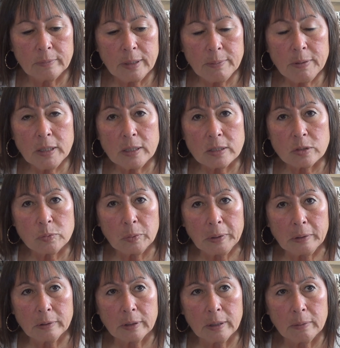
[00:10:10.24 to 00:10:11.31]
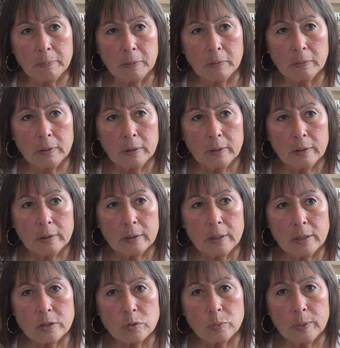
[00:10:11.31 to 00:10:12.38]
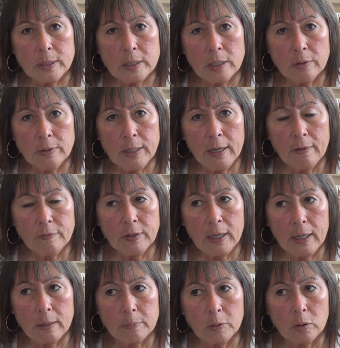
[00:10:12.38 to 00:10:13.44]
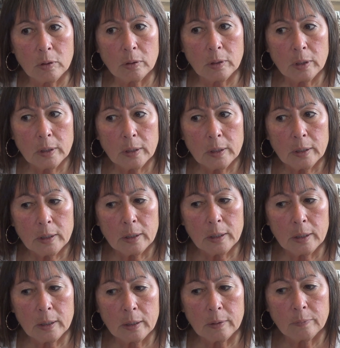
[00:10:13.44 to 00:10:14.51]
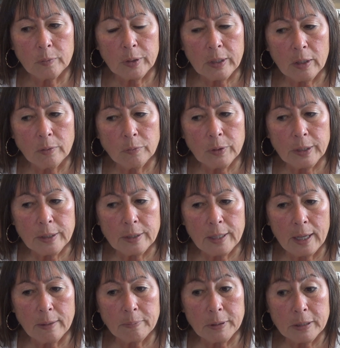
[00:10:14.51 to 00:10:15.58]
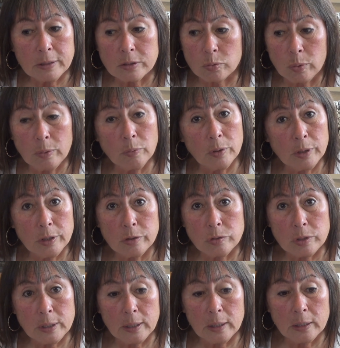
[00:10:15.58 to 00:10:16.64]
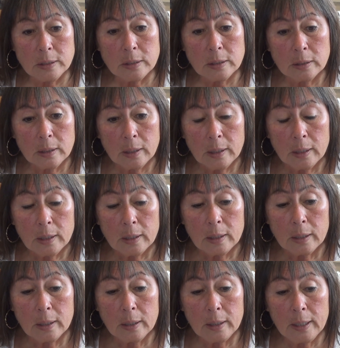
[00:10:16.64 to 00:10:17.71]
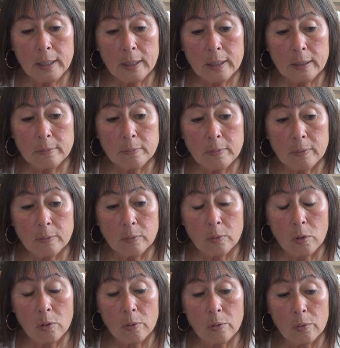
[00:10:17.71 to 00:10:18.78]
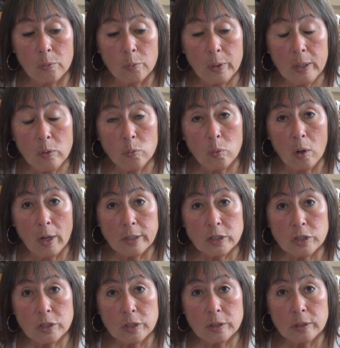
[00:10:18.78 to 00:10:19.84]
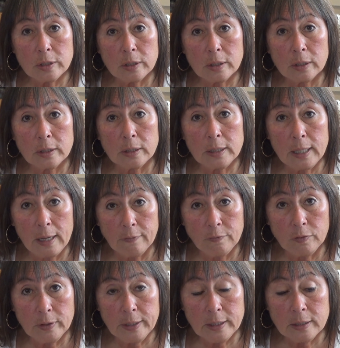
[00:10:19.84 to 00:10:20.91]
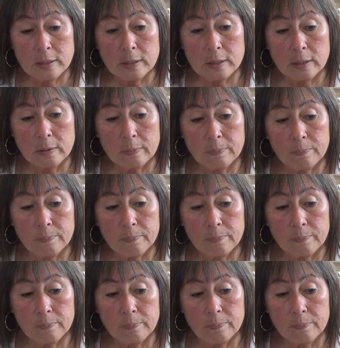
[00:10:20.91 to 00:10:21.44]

maybe this weird couple, because we don't have cable. We got rid of that because we weren't using it. And we watch Netflix.